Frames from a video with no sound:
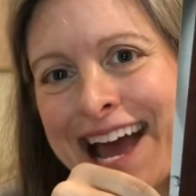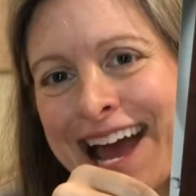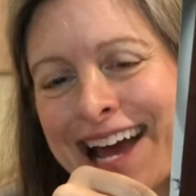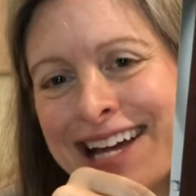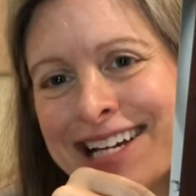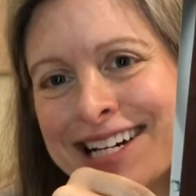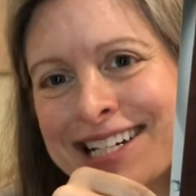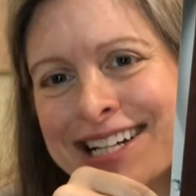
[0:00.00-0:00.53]

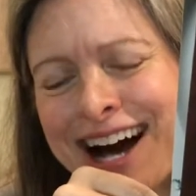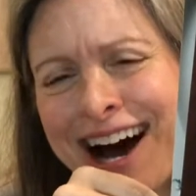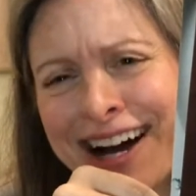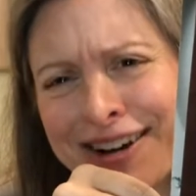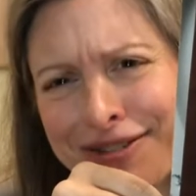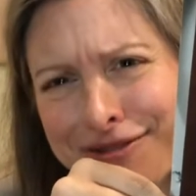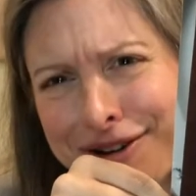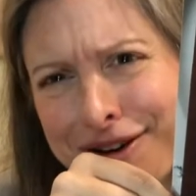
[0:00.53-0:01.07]
And I
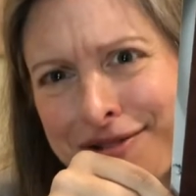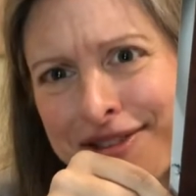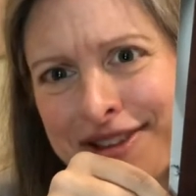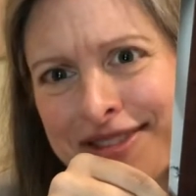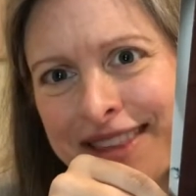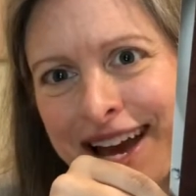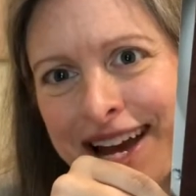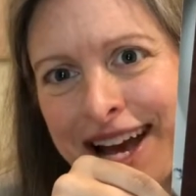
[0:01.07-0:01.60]
don't know
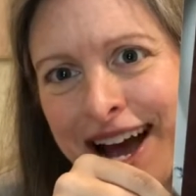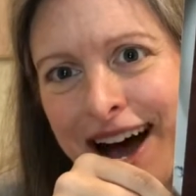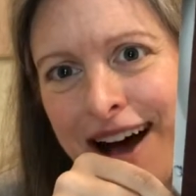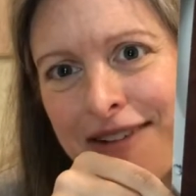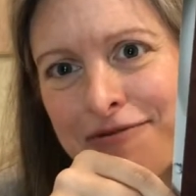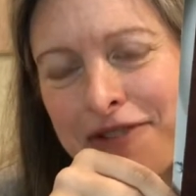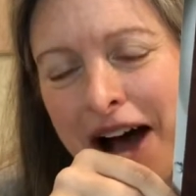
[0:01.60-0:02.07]
that they have